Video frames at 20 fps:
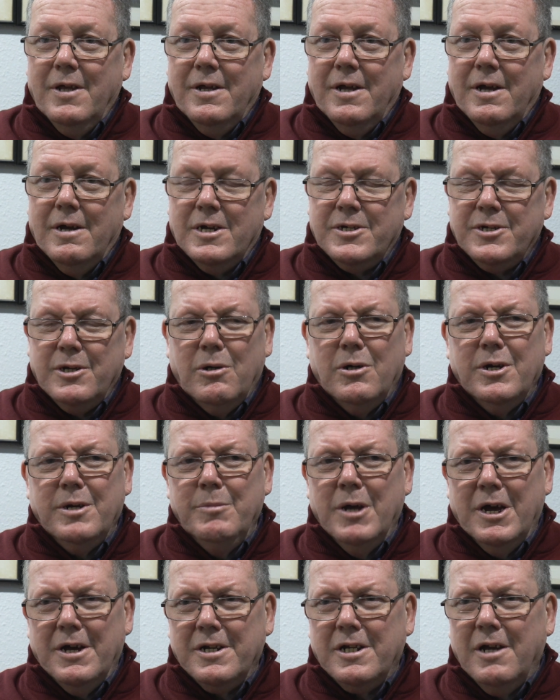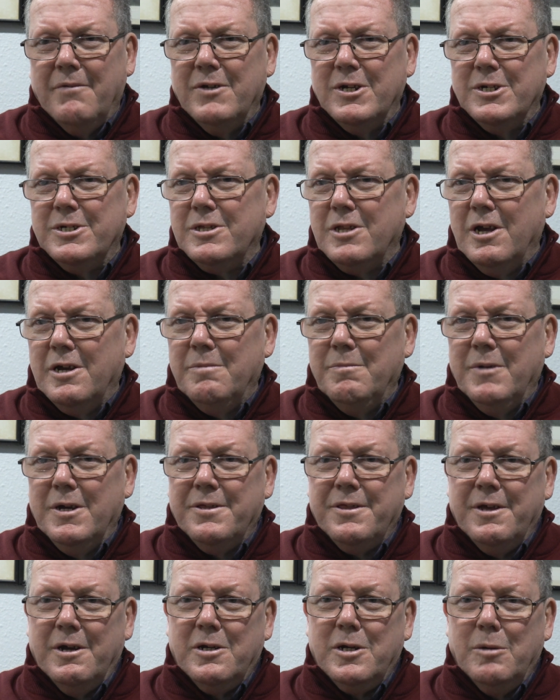I said, "Oh, you better give us time to
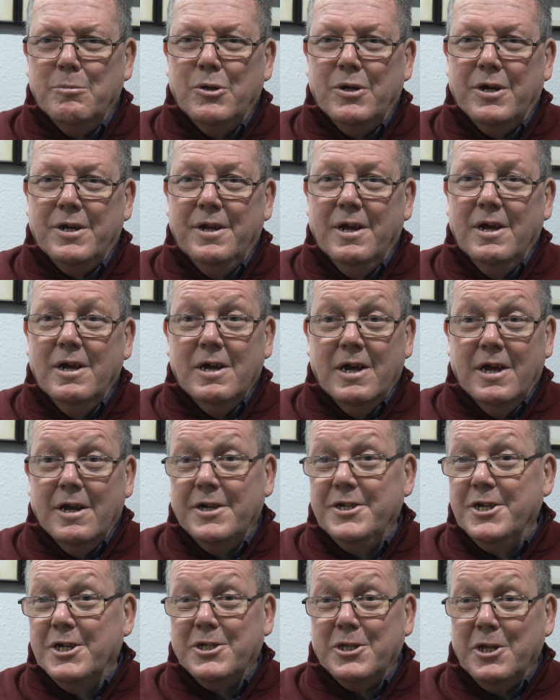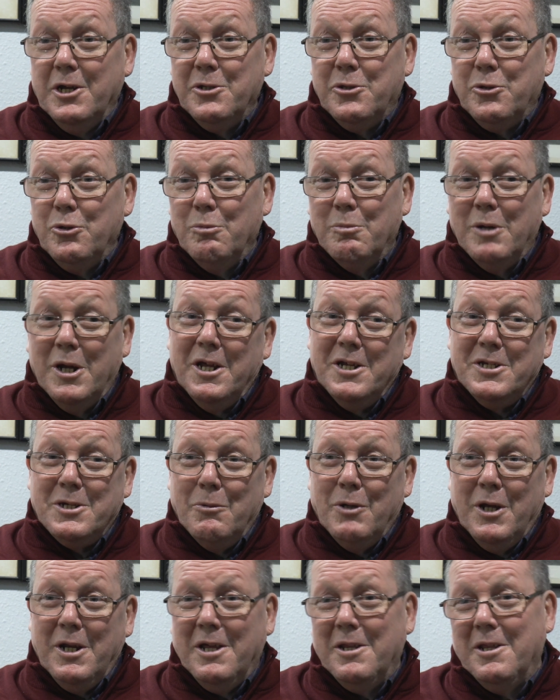think about it." I just stayed 2 minutes. I
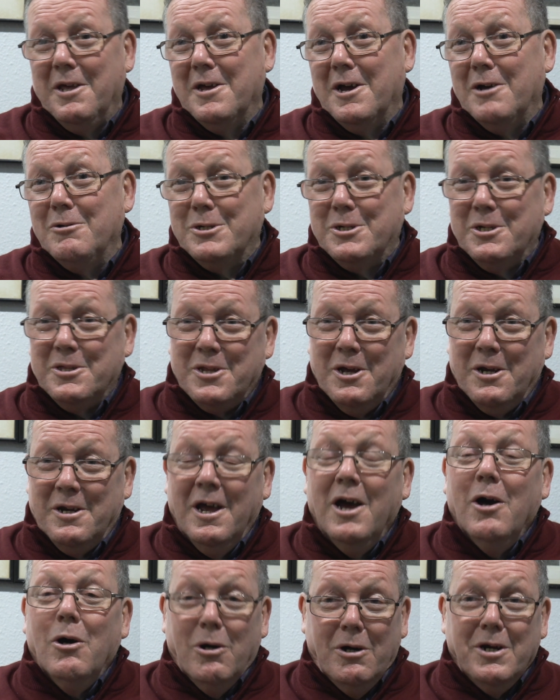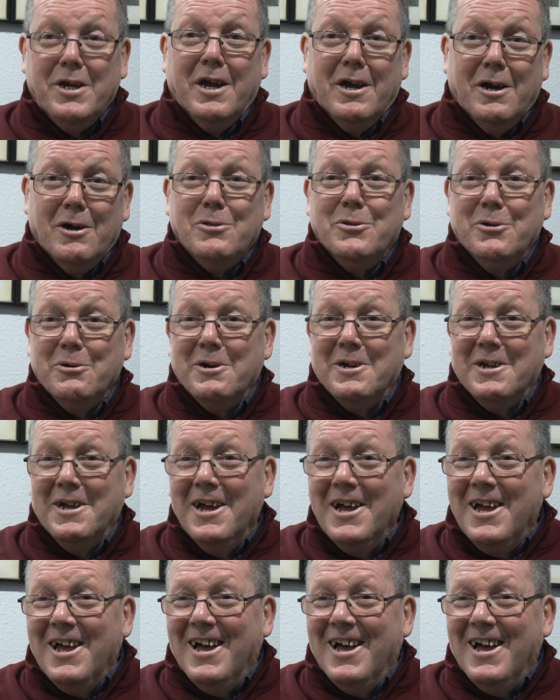went into the house and done. "Oh yeah, I'll do it."